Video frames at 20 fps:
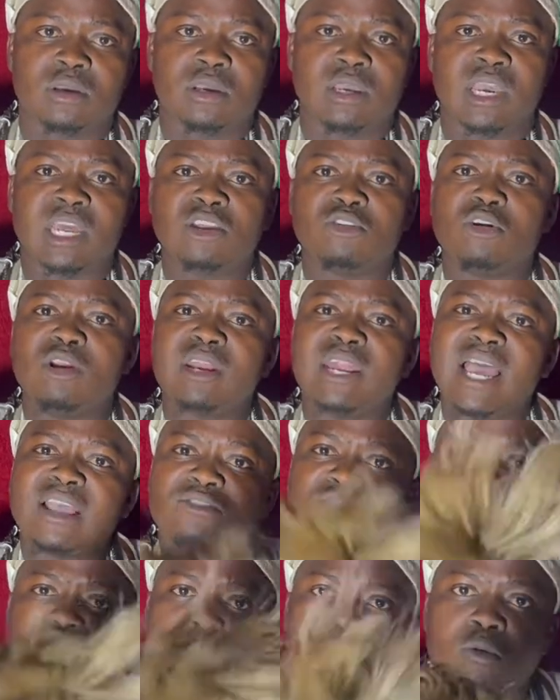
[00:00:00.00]
And don't lie
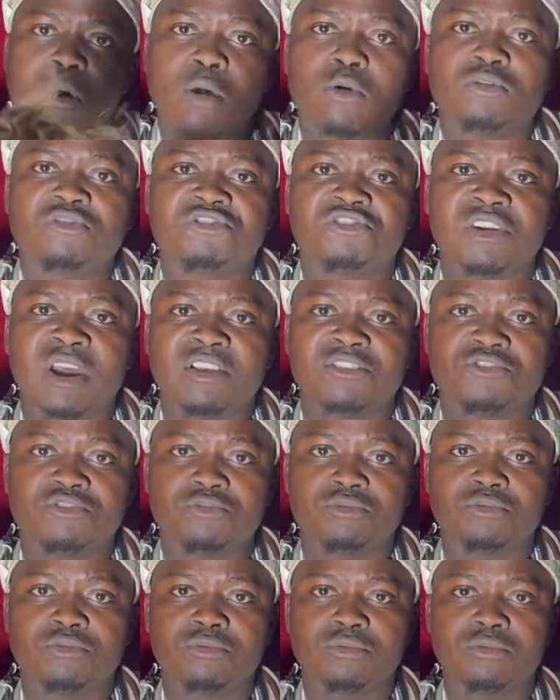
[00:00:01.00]
to someone who trusts
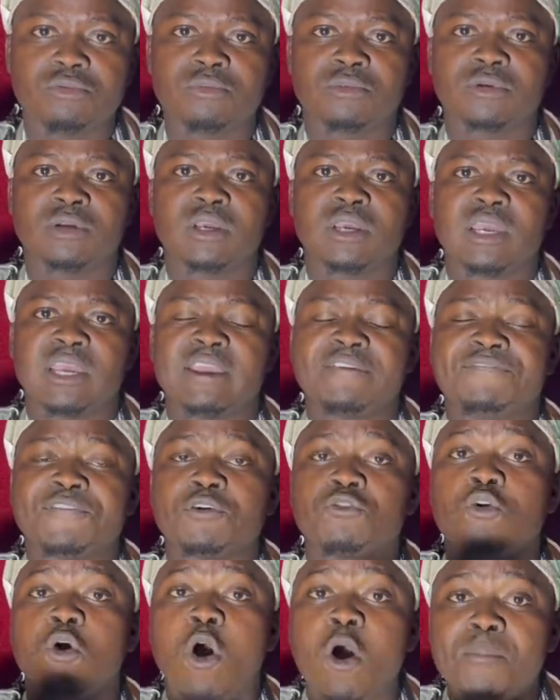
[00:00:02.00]
you. If
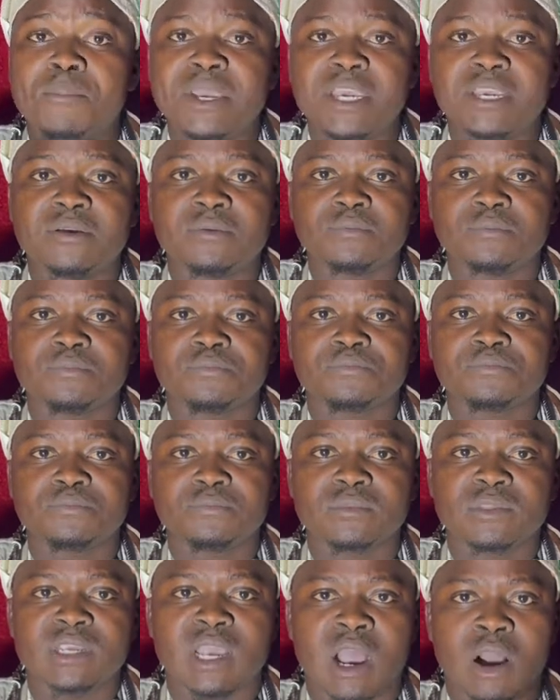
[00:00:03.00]
you call me,
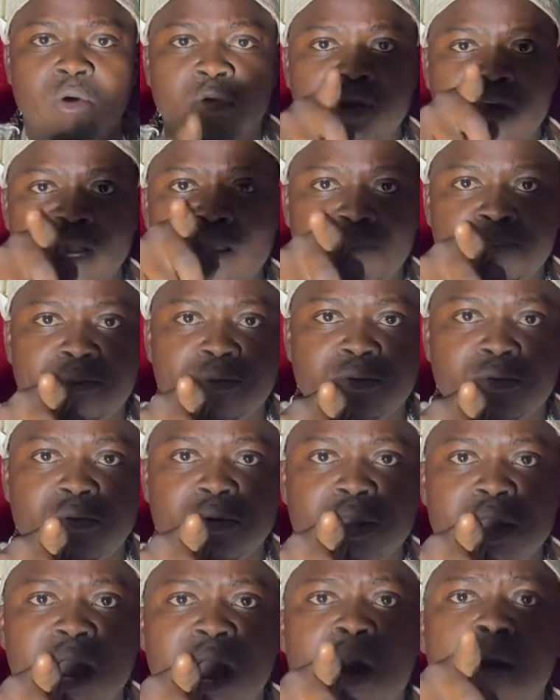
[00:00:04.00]
I will help
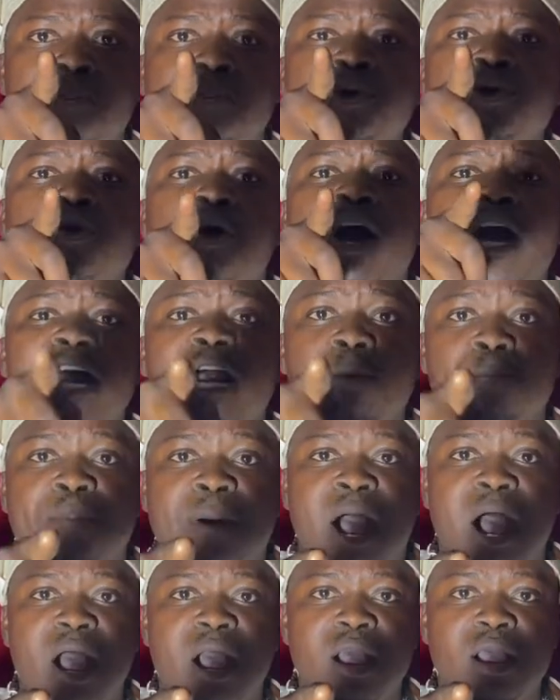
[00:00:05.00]
you. I will be your
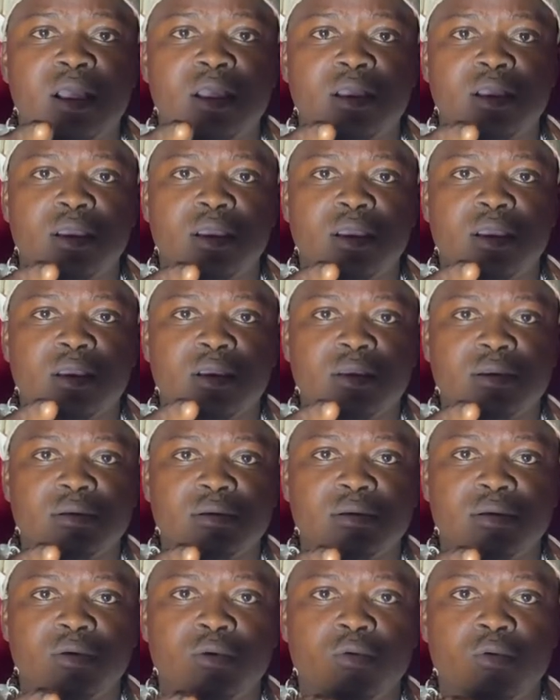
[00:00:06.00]
helper.
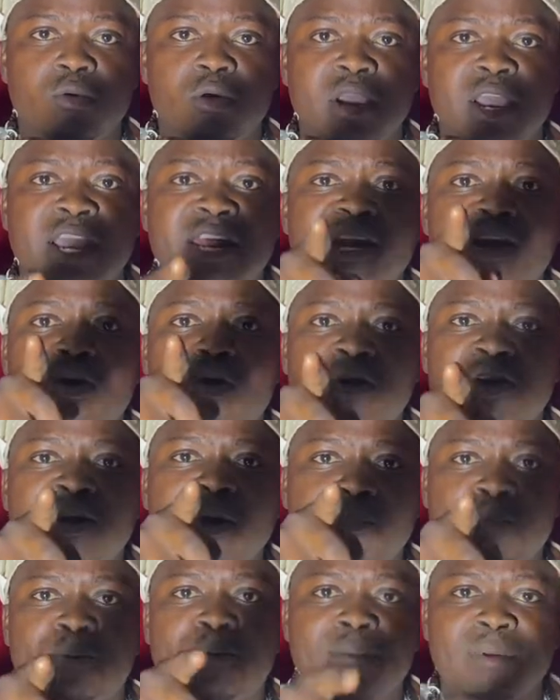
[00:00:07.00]
Any
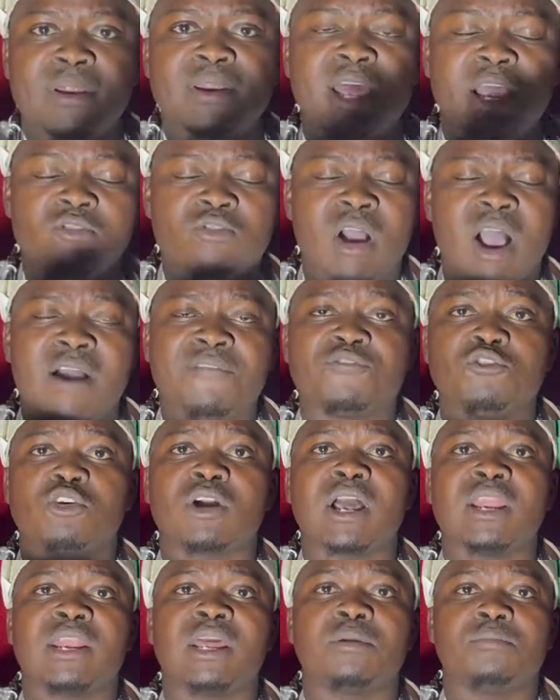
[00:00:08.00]
other problem that you have, you
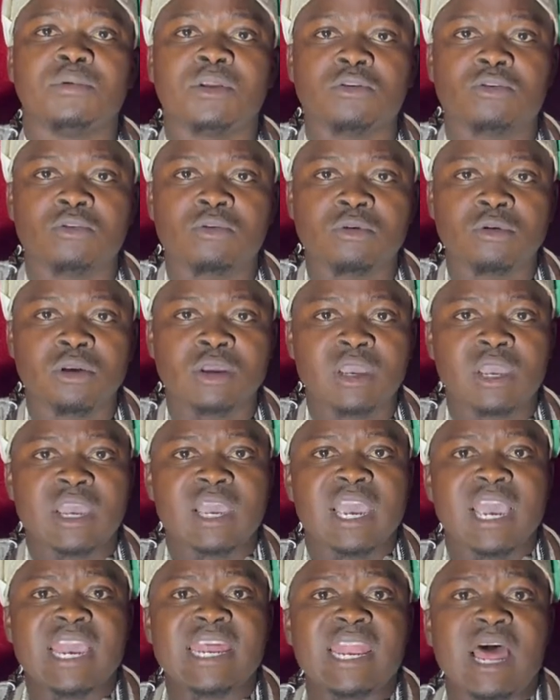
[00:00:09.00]
can let me know.
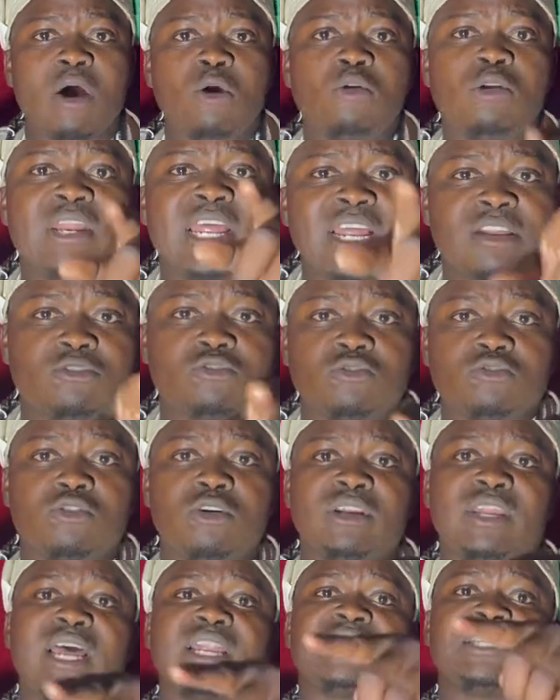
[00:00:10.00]
And I will let you
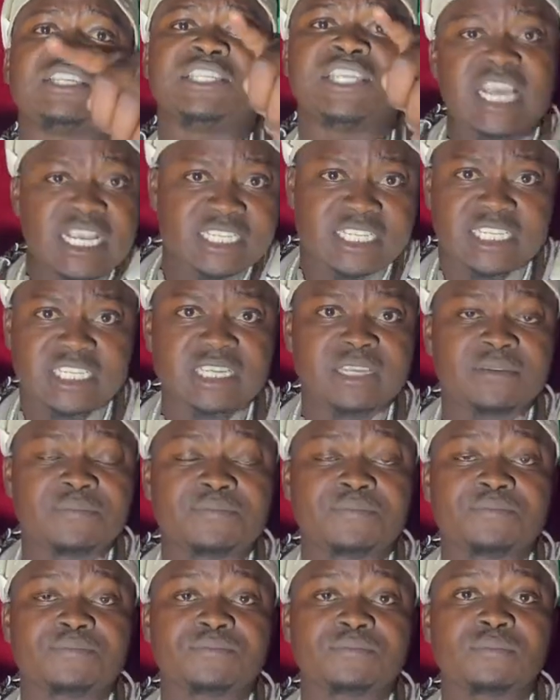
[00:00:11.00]
know that, yes,
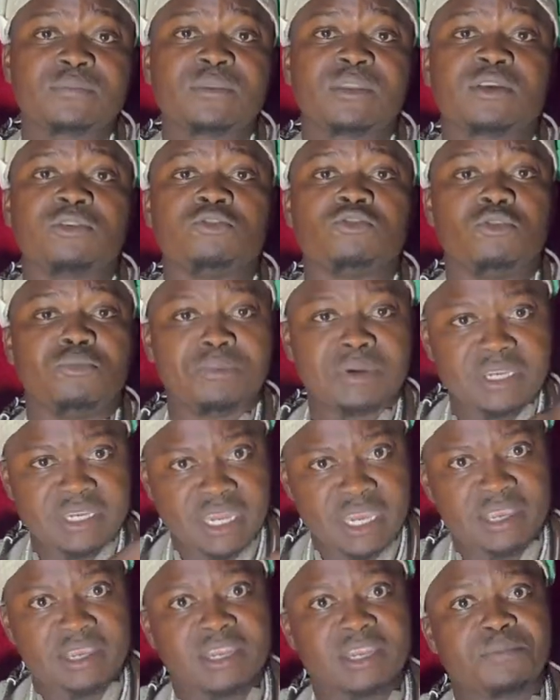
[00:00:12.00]
you meet
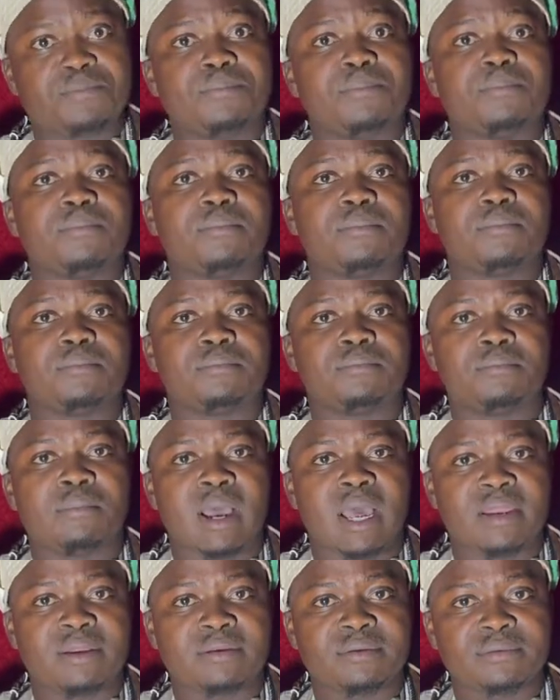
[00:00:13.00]
the great
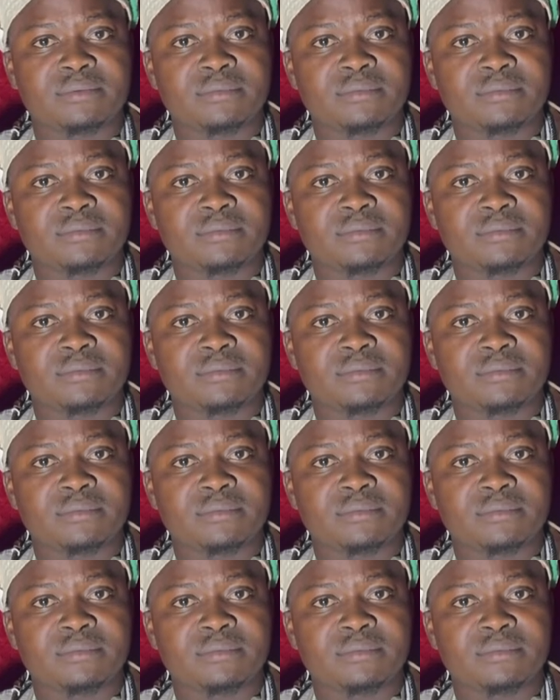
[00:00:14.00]
man.